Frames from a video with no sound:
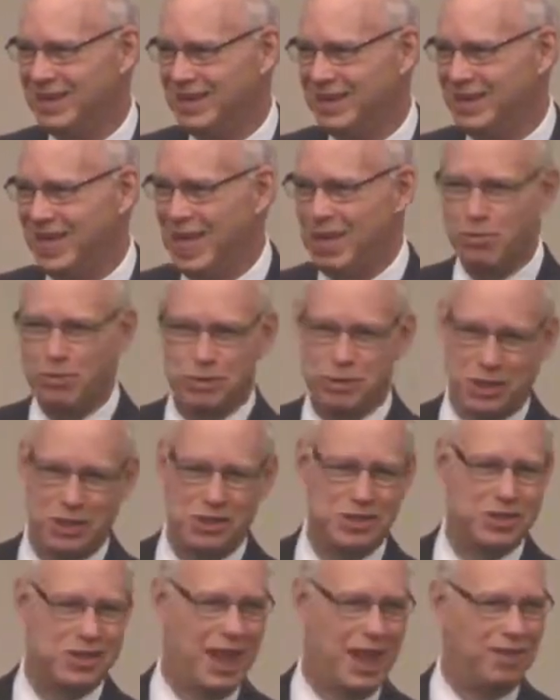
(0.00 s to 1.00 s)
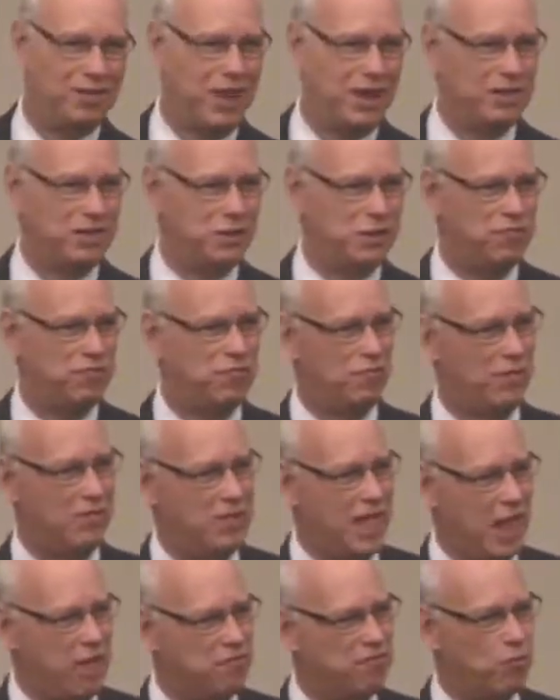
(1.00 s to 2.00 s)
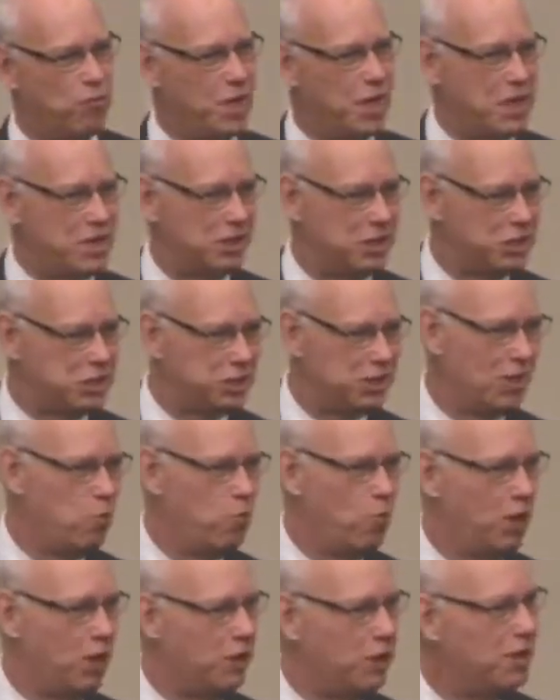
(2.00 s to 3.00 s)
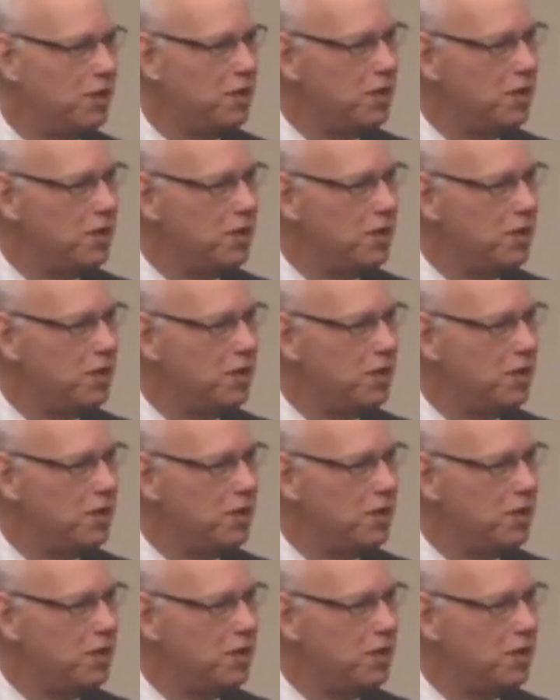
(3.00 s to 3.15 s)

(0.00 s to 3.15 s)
Emerson said that a friend is someone